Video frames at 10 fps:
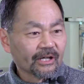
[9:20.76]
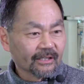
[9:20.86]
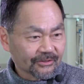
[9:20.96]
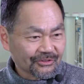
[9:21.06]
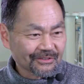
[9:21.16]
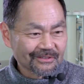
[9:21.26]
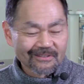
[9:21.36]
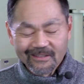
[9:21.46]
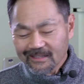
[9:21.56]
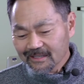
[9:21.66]

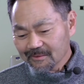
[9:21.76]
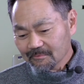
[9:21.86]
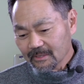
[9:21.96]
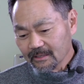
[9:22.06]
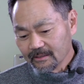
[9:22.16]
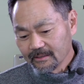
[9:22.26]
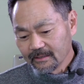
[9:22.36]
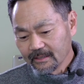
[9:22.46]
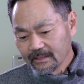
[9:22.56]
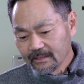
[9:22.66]
challenges,
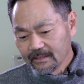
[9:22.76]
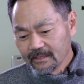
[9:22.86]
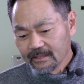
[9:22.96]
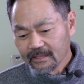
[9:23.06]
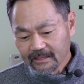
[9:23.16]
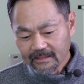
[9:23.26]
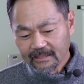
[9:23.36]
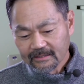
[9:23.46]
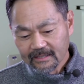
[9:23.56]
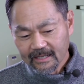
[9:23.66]

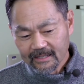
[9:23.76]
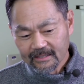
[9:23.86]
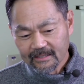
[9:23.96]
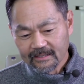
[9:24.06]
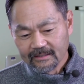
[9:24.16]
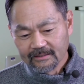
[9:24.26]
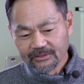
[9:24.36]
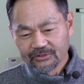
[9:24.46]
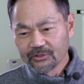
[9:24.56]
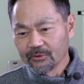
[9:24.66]
and
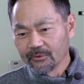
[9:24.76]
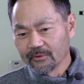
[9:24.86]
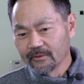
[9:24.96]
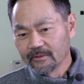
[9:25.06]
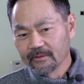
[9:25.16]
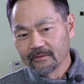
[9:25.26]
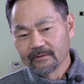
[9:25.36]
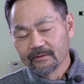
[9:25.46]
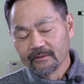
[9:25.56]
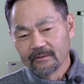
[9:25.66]
just so the
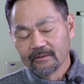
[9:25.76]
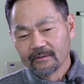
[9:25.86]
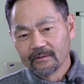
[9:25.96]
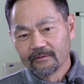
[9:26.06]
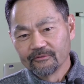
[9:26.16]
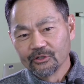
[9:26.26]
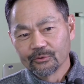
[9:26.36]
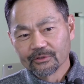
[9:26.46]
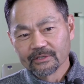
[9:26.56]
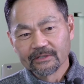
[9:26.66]

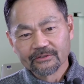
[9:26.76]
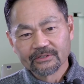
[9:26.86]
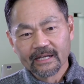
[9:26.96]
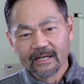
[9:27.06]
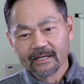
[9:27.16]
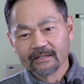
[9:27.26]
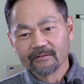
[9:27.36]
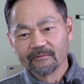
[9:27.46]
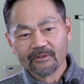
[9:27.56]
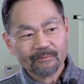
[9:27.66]
viewers
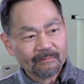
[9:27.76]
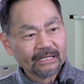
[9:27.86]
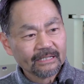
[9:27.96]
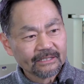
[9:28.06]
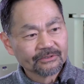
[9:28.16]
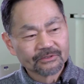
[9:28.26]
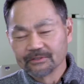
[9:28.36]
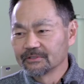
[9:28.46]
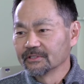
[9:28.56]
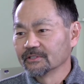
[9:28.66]
understand, in many
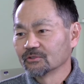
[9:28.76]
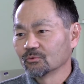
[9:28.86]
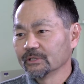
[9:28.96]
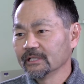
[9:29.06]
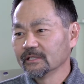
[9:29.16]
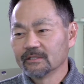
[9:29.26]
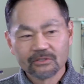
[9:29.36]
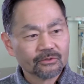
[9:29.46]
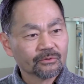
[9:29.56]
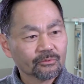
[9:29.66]
instances we
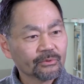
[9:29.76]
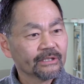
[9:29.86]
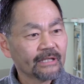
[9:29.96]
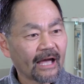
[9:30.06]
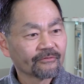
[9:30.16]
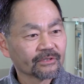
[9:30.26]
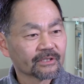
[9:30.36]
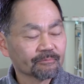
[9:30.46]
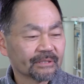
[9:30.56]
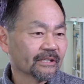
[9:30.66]
have to
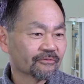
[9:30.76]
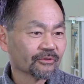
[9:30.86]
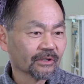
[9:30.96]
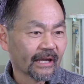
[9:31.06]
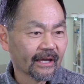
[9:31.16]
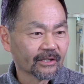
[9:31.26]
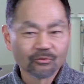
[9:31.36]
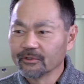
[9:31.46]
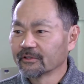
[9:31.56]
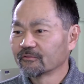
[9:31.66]
compete for land
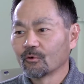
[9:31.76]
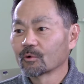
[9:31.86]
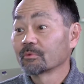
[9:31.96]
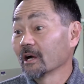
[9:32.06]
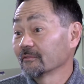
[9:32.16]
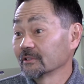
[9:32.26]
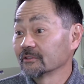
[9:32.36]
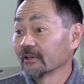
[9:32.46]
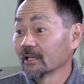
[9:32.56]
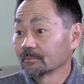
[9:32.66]
with for-profit
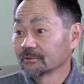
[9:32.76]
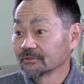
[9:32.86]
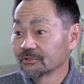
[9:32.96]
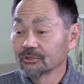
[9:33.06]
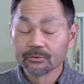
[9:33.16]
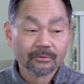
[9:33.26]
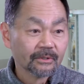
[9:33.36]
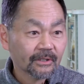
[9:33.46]
developers too.